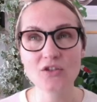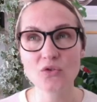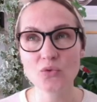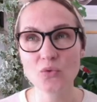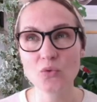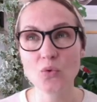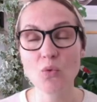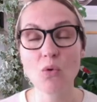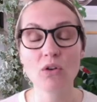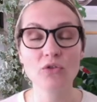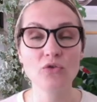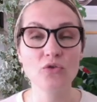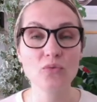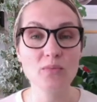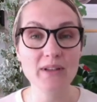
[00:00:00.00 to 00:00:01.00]
to
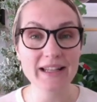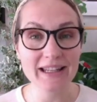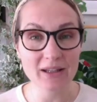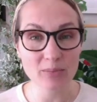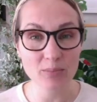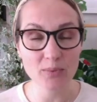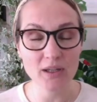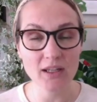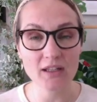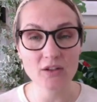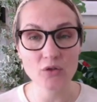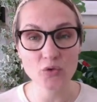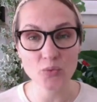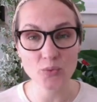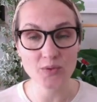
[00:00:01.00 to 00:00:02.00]
quantum leap
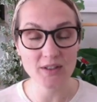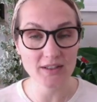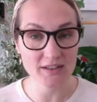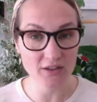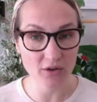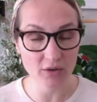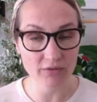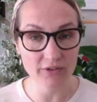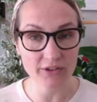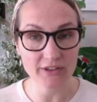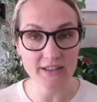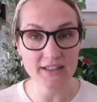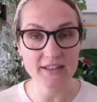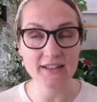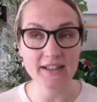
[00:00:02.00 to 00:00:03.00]
into
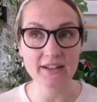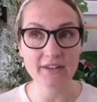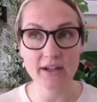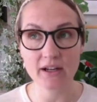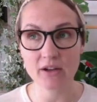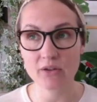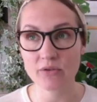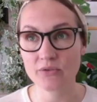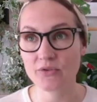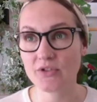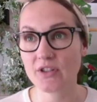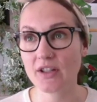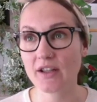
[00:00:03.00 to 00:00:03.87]
discoveries around